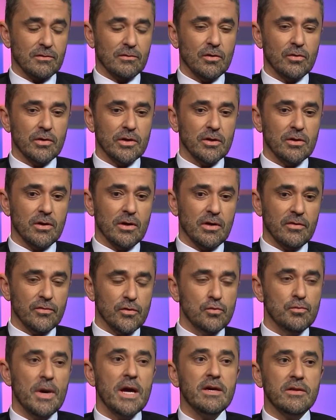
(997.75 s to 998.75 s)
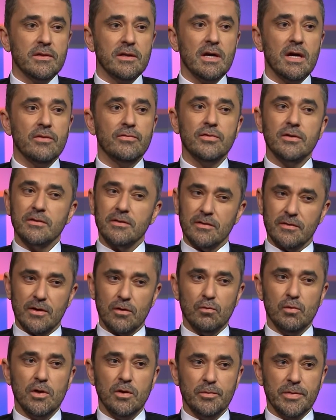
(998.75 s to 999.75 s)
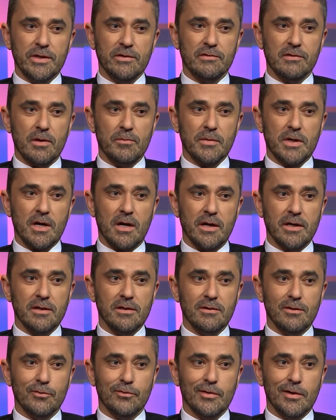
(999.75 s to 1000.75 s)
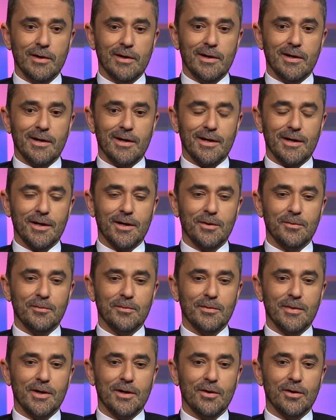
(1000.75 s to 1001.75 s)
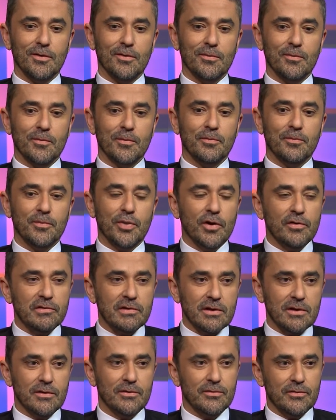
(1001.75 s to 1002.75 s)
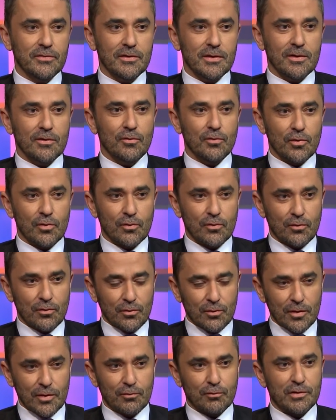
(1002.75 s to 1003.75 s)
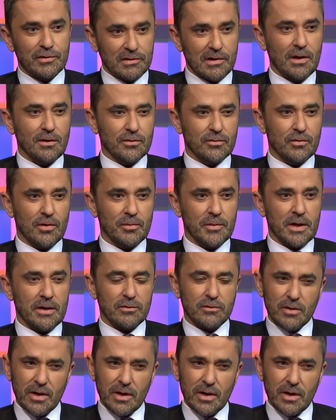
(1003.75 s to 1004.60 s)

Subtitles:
So, you know, if you make the effort, that there will be some kind of positive result from that.